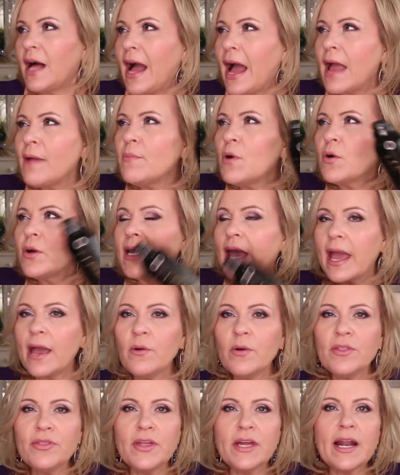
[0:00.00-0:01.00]
I'm okay
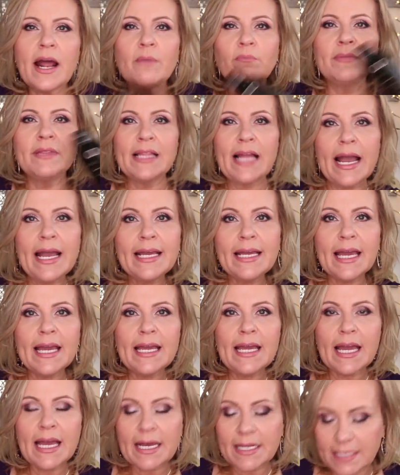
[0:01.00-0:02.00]
with it. I'm
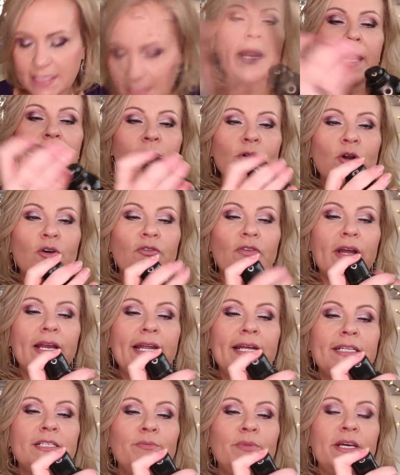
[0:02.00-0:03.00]
liking it. I don't know if I
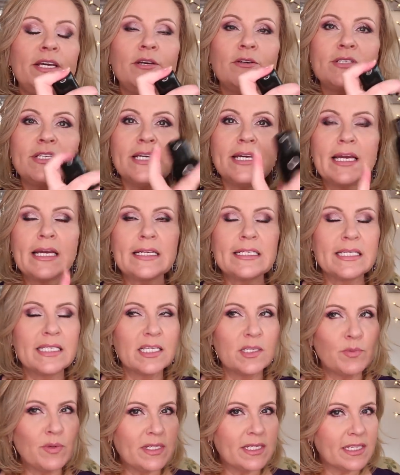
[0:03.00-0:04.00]
need to be using it a
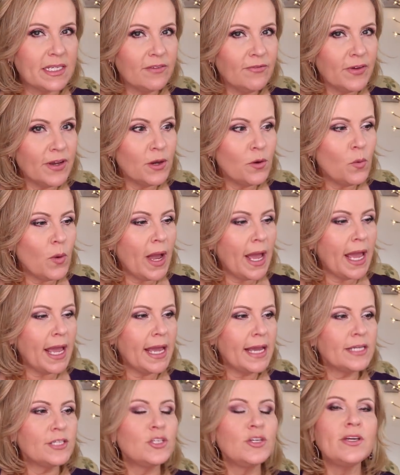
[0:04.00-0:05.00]
specific
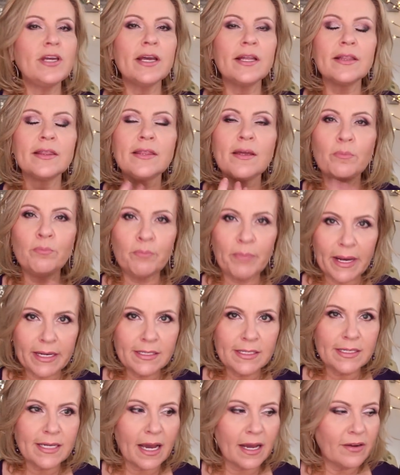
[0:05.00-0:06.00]
way to get the
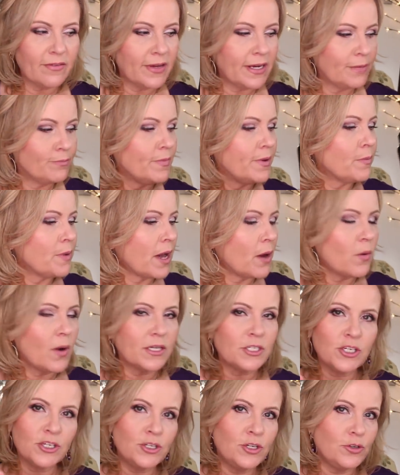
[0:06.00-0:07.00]
best out of it. Maybe I'll
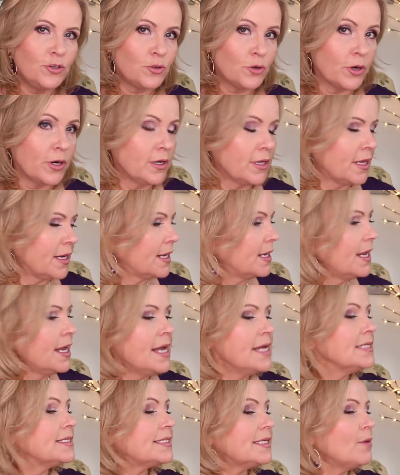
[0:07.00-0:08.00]
watch a tutorial on it.
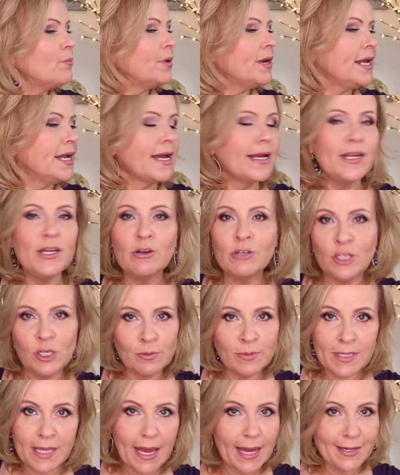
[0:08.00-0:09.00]
Somebody on
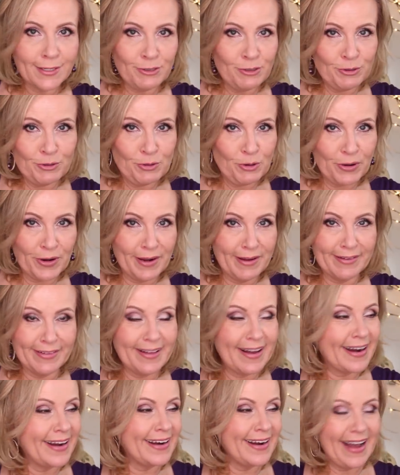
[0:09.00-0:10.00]
YouTube's got a tutorial
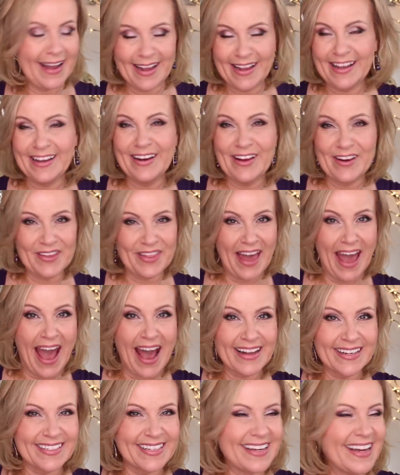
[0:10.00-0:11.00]
on it. I know
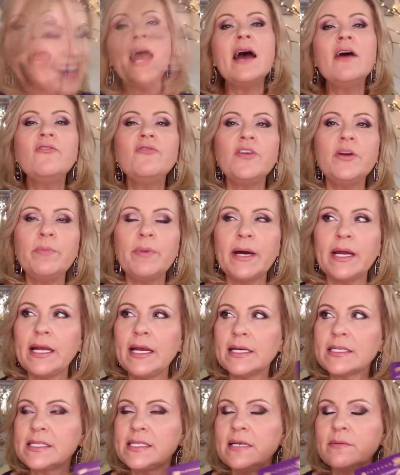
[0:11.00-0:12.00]
that. Everybody,
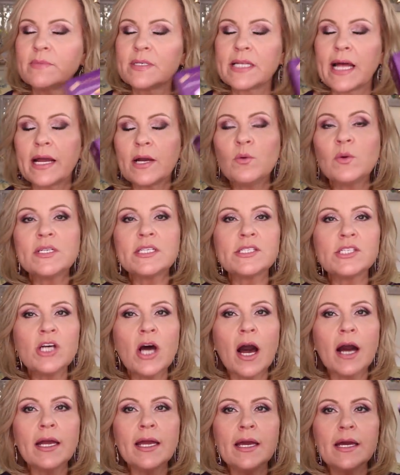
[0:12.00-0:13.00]
it seems like, was
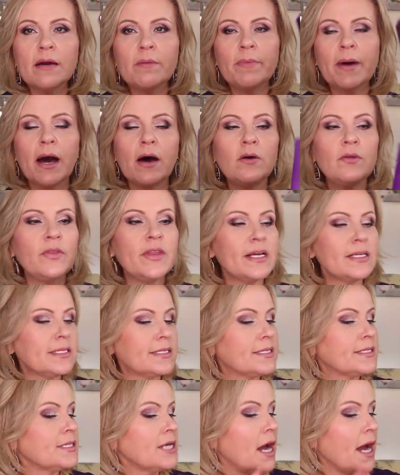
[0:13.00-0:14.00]
talking about
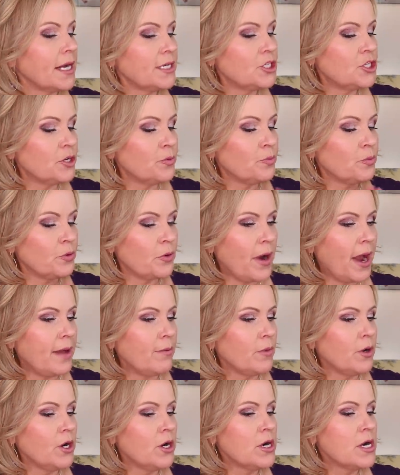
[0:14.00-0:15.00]
this Tatcha
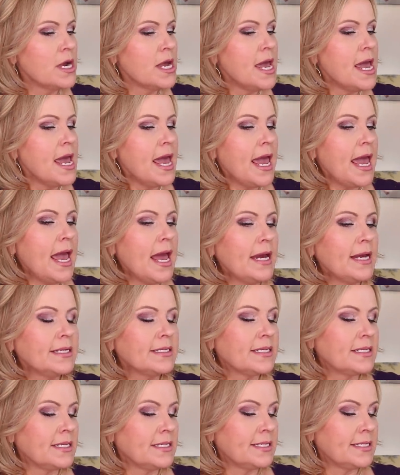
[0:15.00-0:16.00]
primer, and
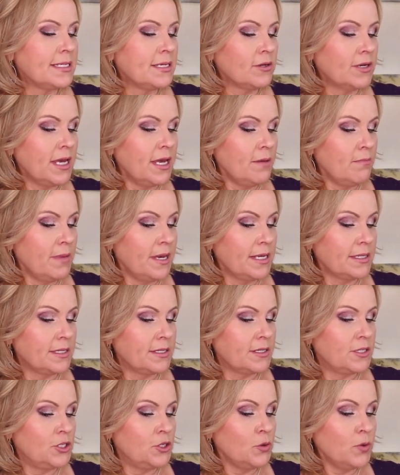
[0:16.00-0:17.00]
it's the Silky
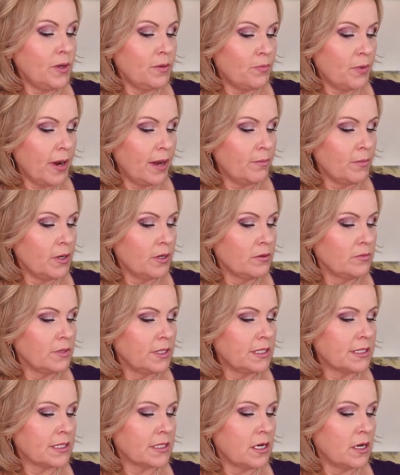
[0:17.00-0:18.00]
Mist Dewy Primer.
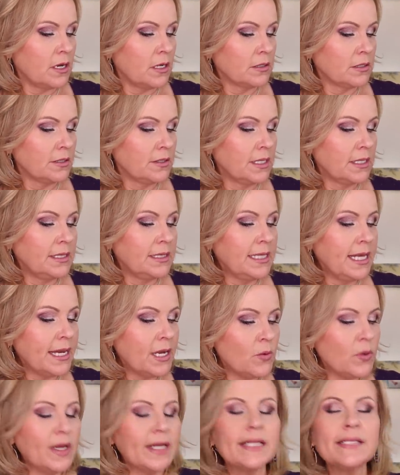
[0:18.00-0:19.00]
What is it called? The
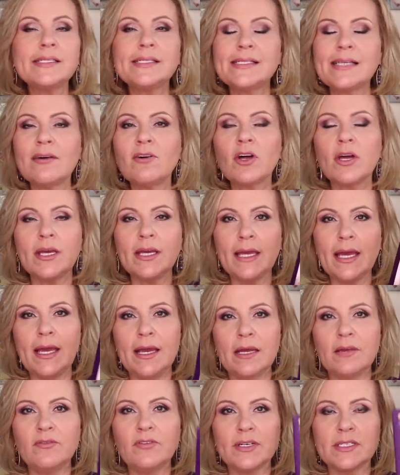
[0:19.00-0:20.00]
Liquid Silk
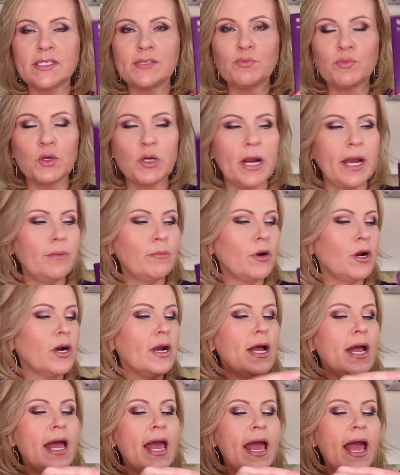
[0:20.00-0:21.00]
Canvas Primer.
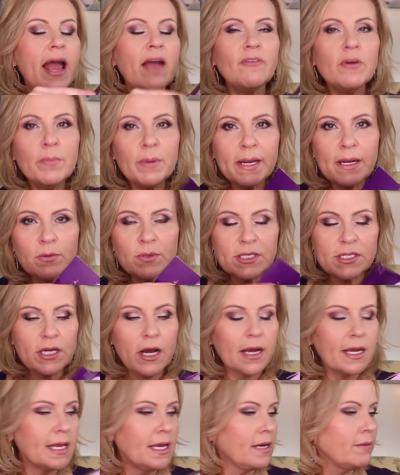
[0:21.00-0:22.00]
Everybody was
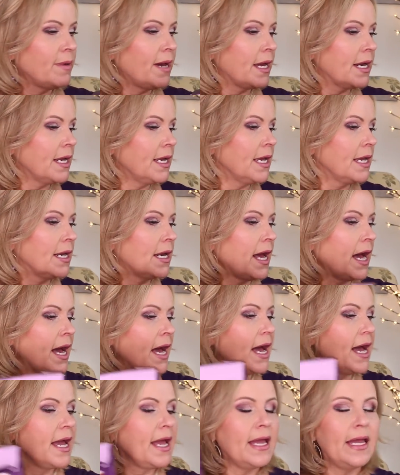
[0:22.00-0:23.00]
talking about it, and
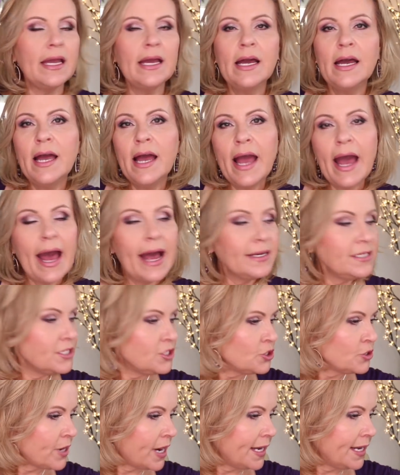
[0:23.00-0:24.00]
I had to
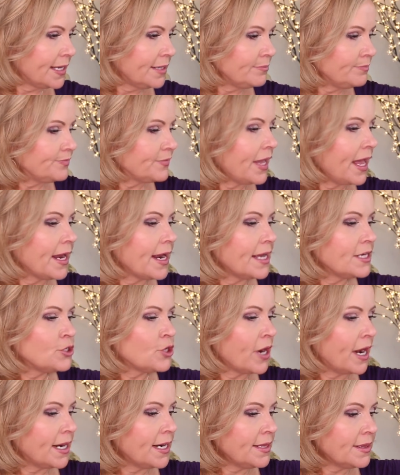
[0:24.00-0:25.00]
try it, and I
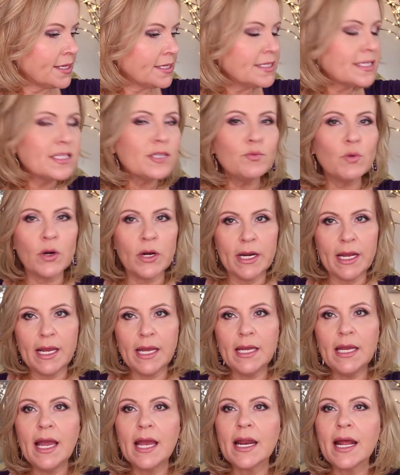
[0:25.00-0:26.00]
tried it this
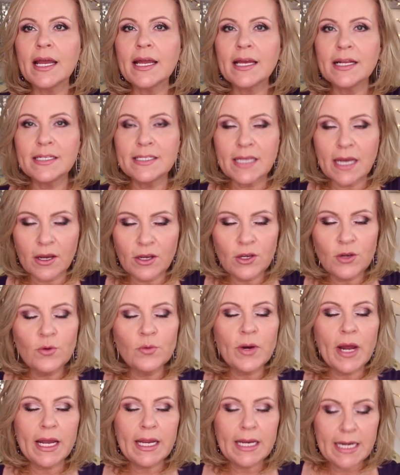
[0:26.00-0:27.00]
morning, and I can tell you
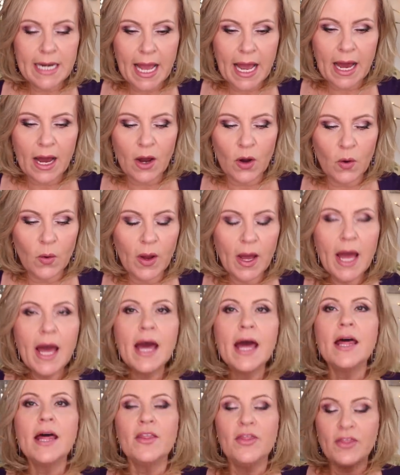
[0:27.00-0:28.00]
right now
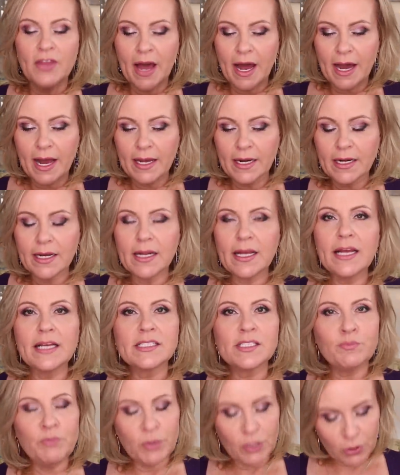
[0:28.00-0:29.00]
that
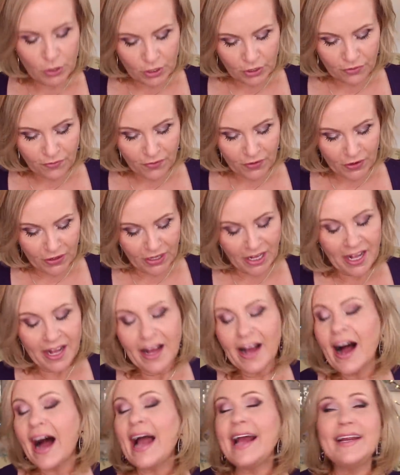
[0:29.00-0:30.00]
it's beautiful.
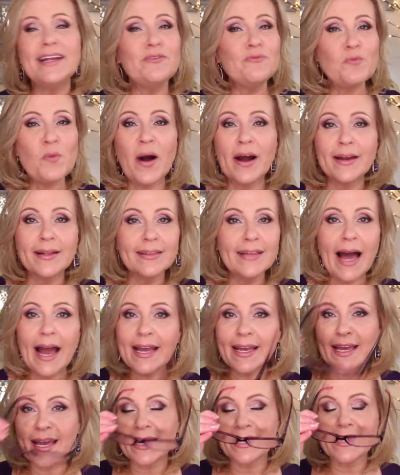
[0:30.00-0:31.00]
I didn't want to
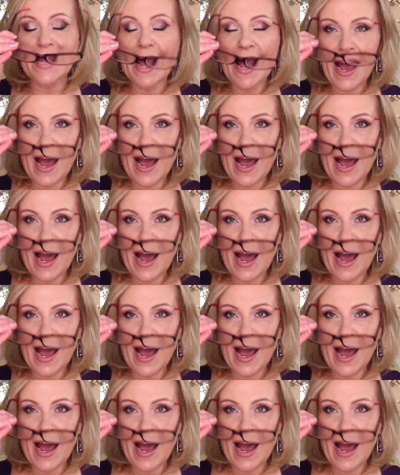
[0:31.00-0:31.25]
like it.